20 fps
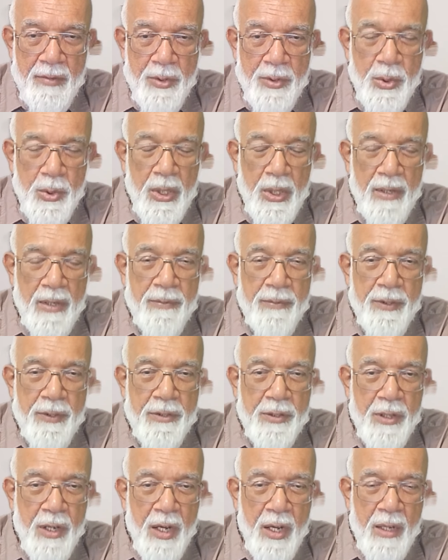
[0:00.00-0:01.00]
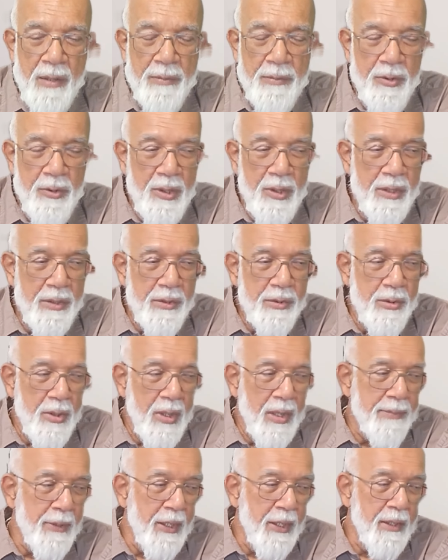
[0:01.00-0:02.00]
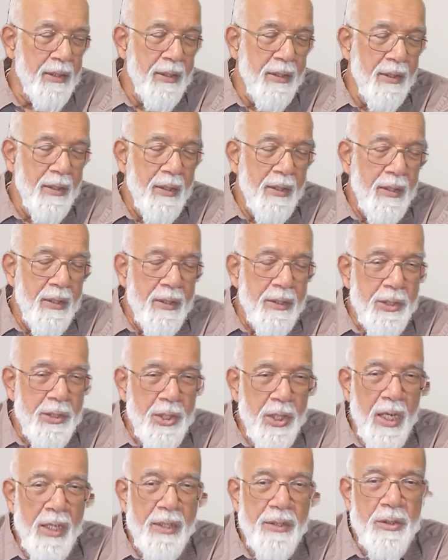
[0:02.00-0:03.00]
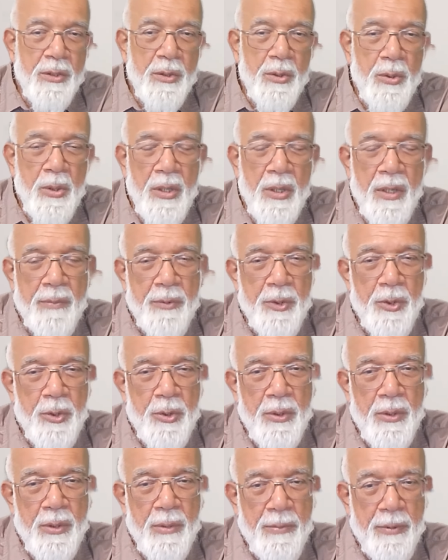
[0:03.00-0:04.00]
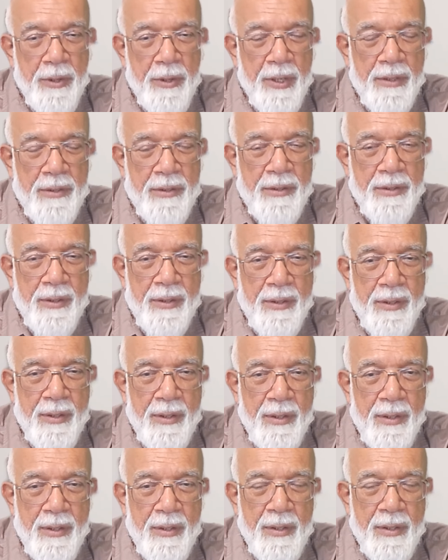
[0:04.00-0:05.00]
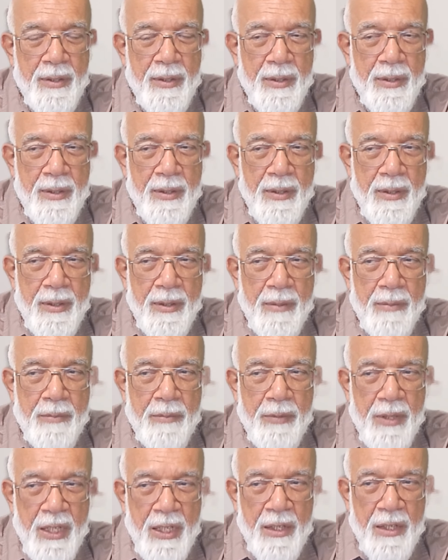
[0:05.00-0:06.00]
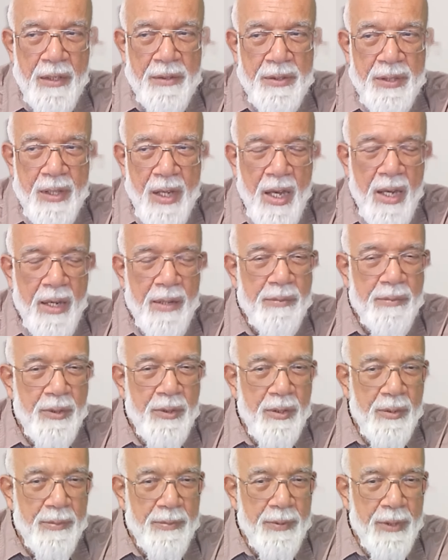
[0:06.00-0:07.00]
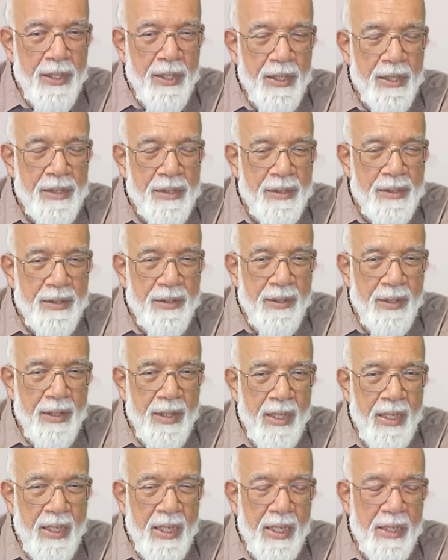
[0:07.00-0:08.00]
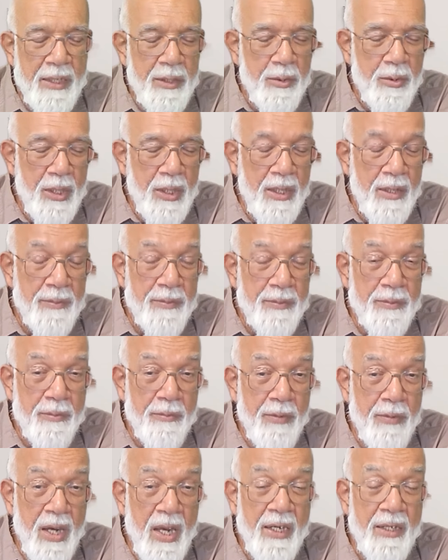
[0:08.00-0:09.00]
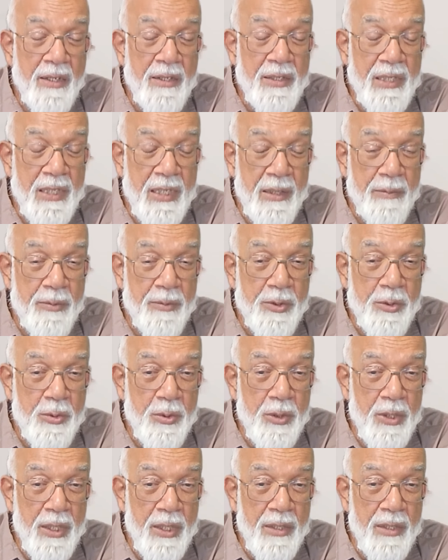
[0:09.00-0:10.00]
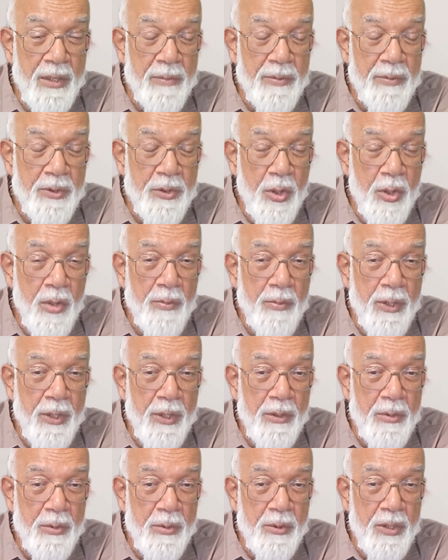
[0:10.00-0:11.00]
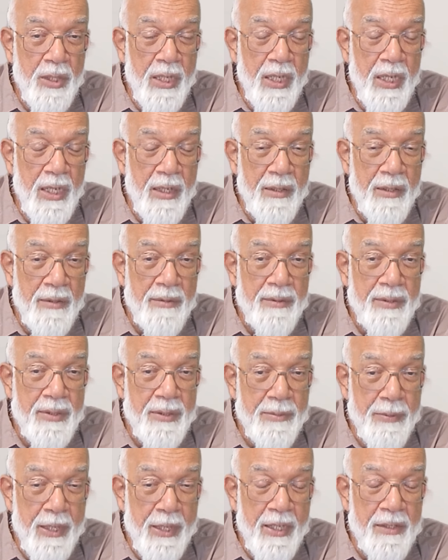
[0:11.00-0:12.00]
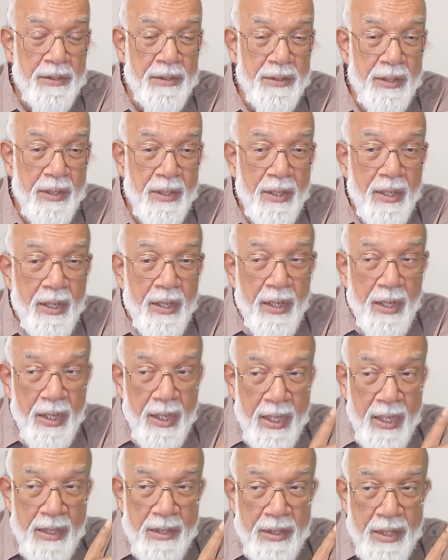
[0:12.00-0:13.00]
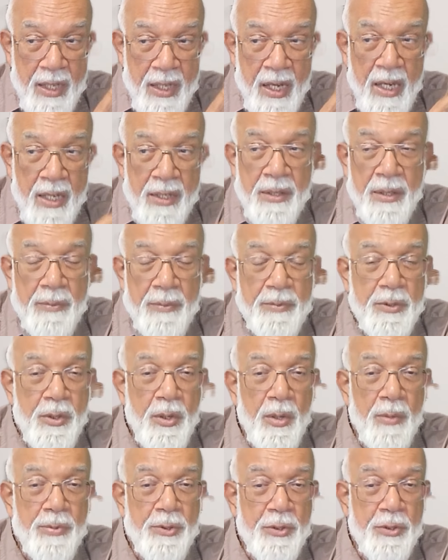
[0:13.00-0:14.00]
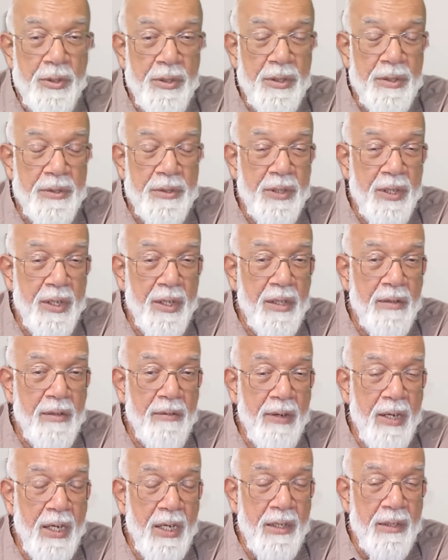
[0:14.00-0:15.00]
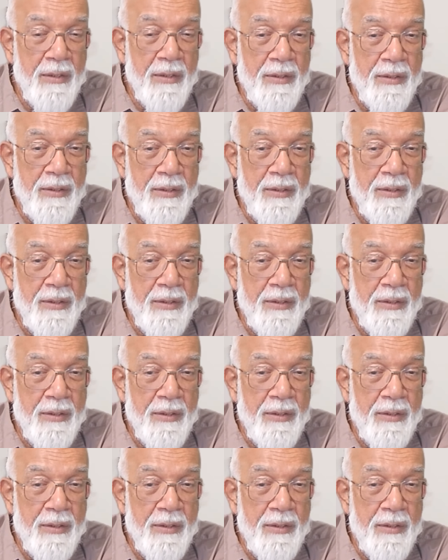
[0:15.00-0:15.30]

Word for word: So every time you are dropping shantoham on the breath, means I am the peace, and your mind seems to get absorbed into the inner space, and that absorption is required